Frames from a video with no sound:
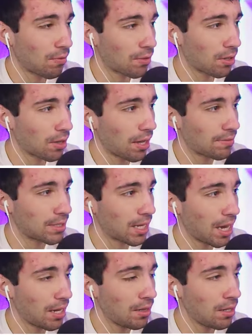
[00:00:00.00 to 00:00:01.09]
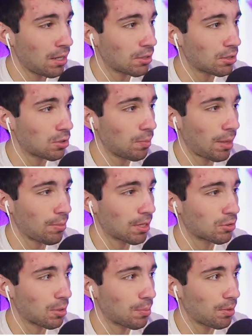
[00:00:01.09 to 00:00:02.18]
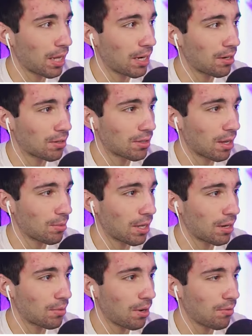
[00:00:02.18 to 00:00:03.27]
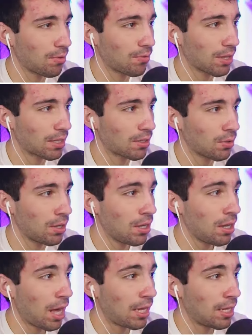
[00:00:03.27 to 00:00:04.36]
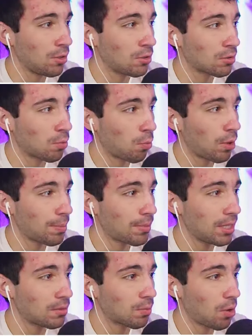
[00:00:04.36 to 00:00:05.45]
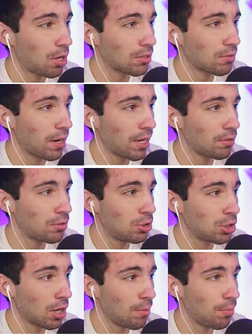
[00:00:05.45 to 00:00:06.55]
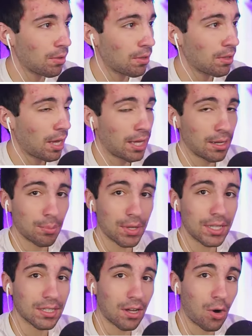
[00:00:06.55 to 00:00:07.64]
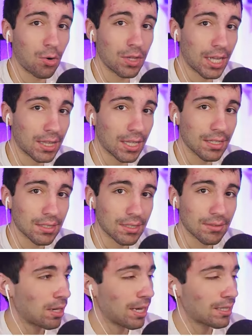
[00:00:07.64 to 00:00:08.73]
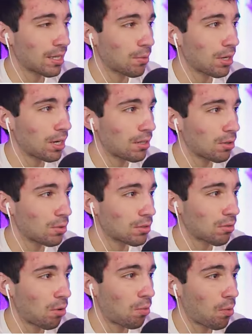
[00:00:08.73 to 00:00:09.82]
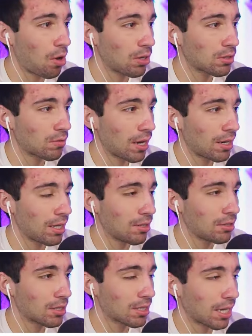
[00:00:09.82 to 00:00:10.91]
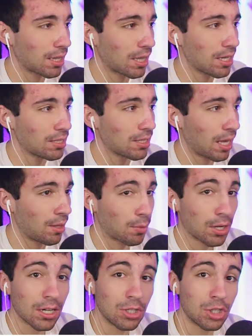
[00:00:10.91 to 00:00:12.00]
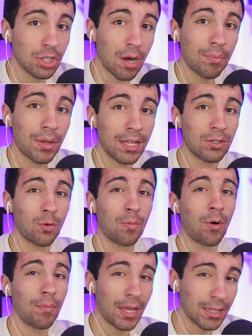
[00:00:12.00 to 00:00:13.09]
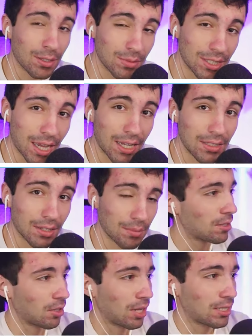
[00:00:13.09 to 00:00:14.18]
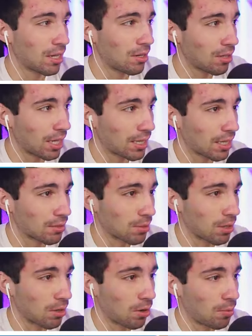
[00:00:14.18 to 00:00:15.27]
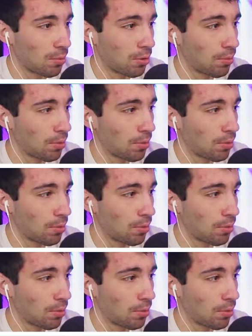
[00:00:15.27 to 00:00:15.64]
from the left side. Just do maybe a triple edit or double edit, whatever you feel like doing. And then you just whip these walls around, jump, and then place a cone like this. next thing we're gonna do is throw walls around here just like this, and then we're gonna jump and do a momentum side jump. So that's gonna look like this. We're gonna go boom,